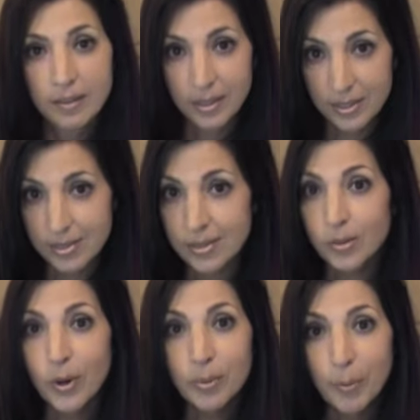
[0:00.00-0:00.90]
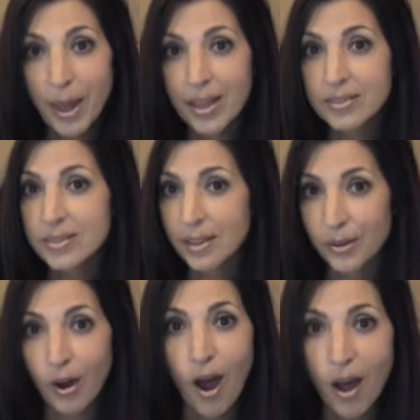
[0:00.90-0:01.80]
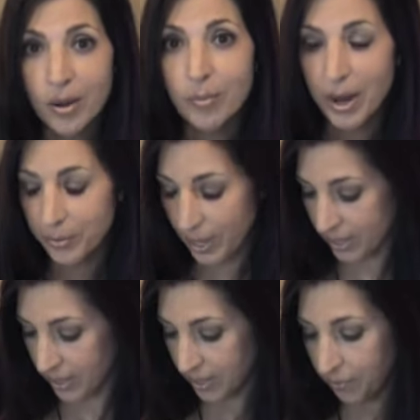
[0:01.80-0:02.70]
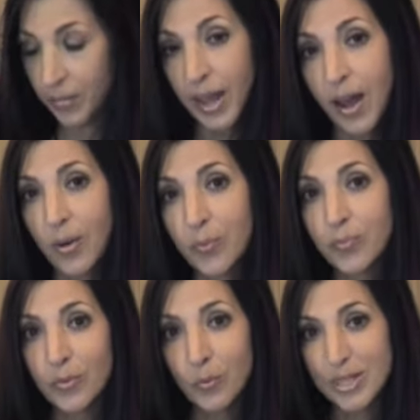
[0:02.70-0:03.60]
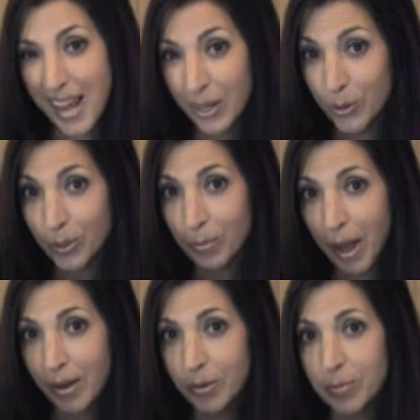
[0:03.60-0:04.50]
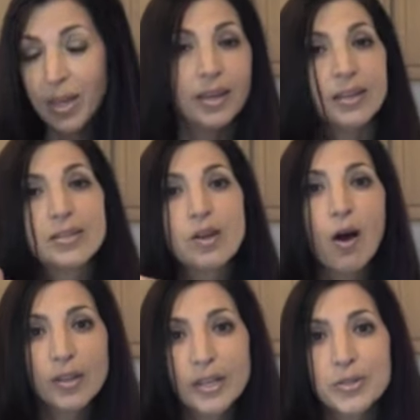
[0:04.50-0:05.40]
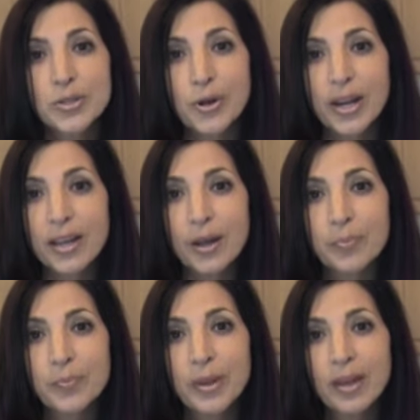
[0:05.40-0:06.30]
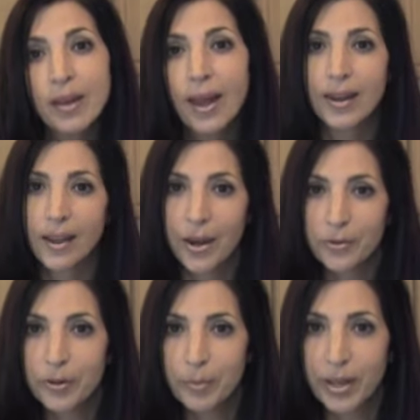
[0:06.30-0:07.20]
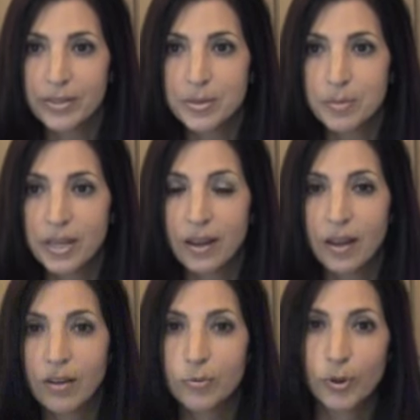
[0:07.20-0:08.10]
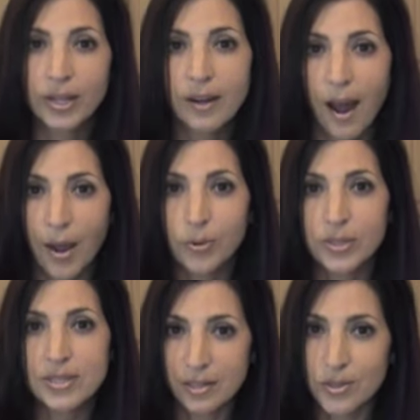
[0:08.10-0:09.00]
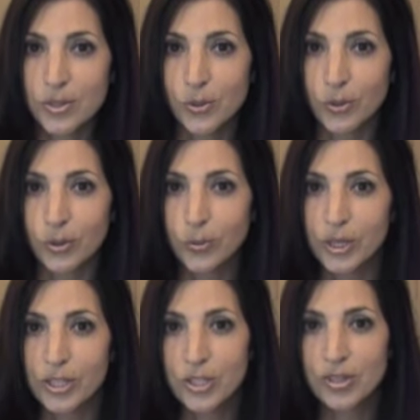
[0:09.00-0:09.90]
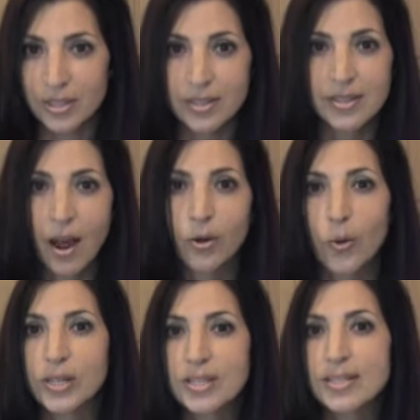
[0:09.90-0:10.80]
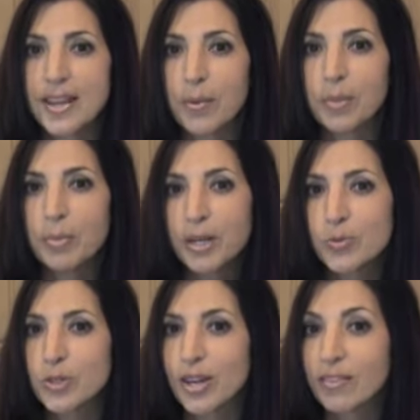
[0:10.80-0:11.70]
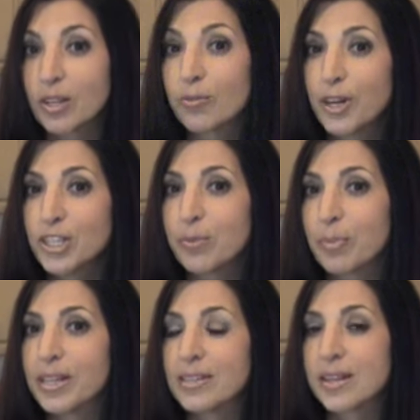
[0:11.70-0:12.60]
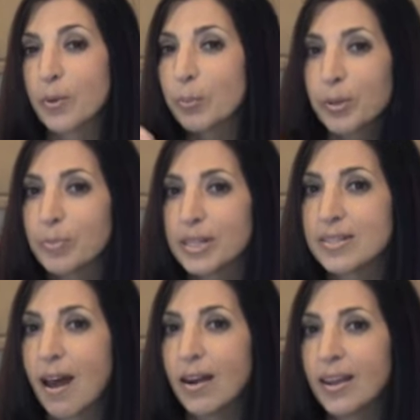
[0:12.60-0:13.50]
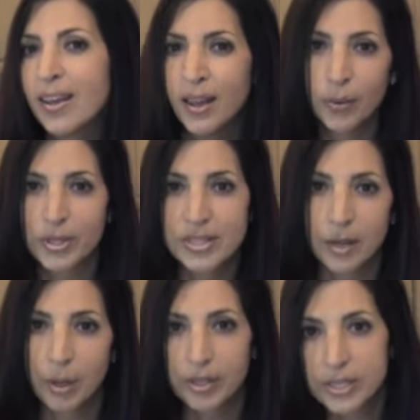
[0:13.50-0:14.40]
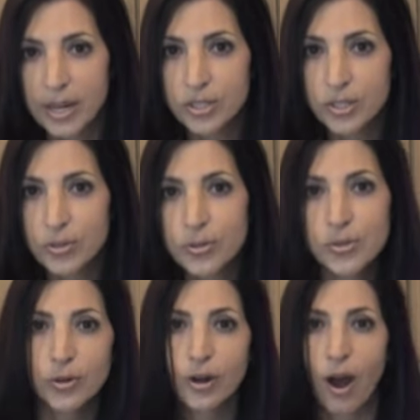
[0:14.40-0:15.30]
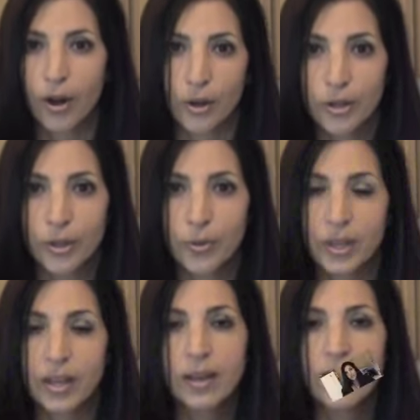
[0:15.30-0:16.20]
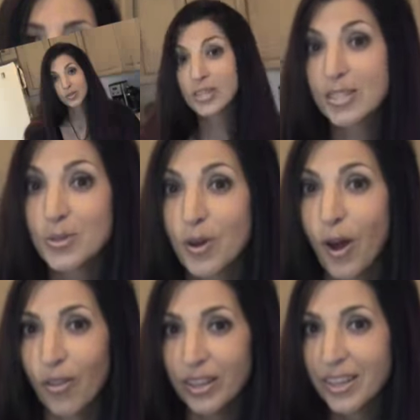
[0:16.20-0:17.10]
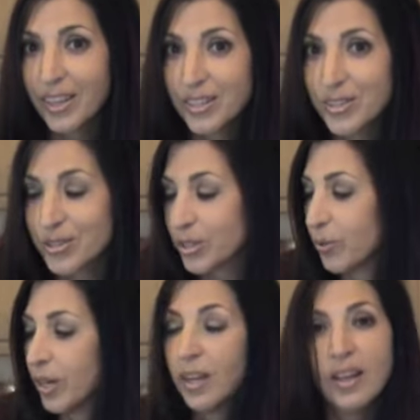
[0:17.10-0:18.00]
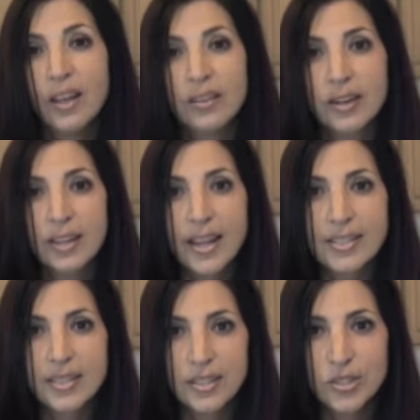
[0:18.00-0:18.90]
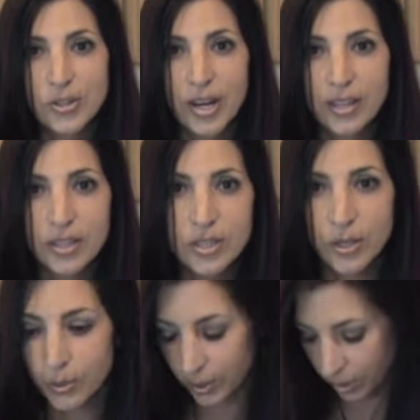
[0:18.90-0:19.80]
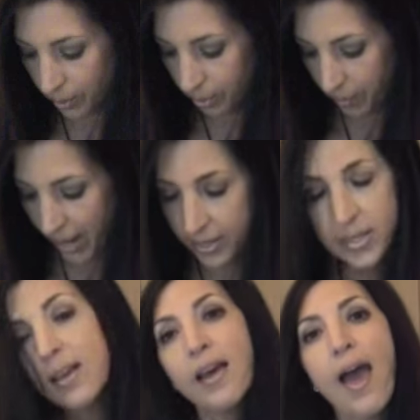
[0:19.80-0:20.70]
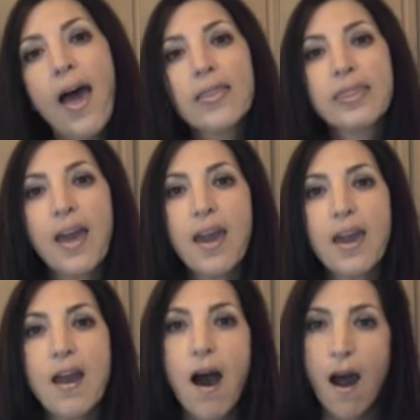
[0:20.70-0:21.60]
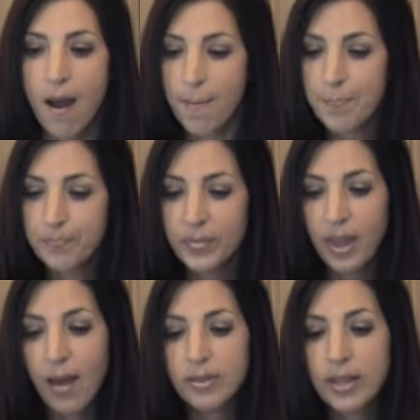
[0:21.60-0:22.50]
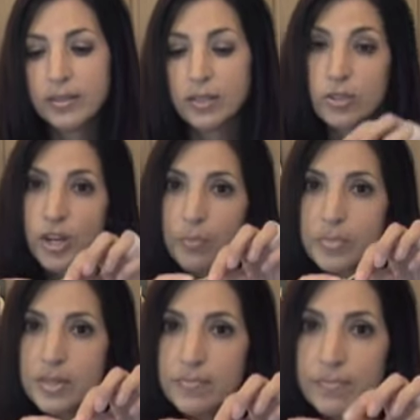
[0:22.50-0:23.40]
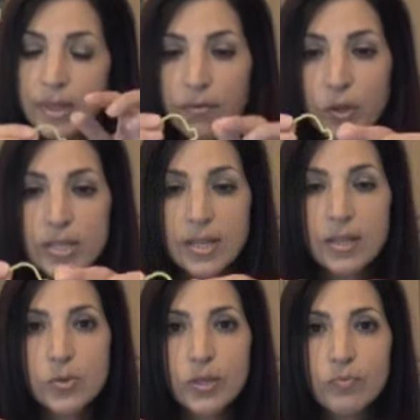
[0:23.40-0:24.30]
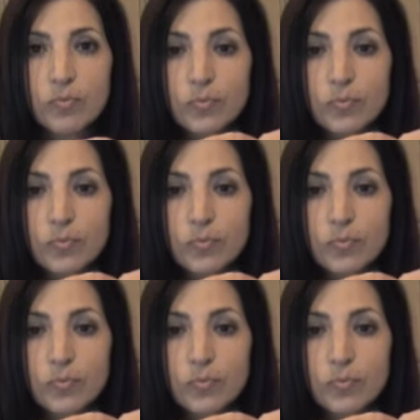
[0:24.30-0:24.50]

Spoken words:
These little rubber bands that are on my wrist. Now, what's kind of cool about them is all the kids are trading them, and it kind of reminds me of when I was in school, which this is now going to date me because we used to have little friendship pins that we put beads on, and we'd stick them on our tennis shoes or on our clothing. So this is what all the kids are doing. They're collecting and trading these cool little rubber bands, and they have like little shapes. You can see this one.